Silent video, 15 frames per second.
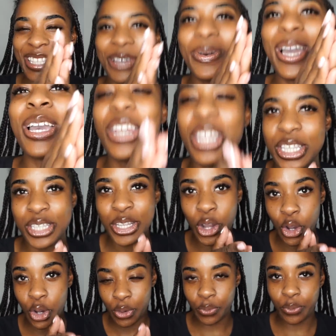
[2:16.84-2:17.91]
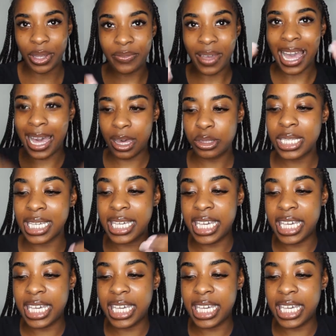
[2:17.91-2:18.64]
so we're gonna start off with how to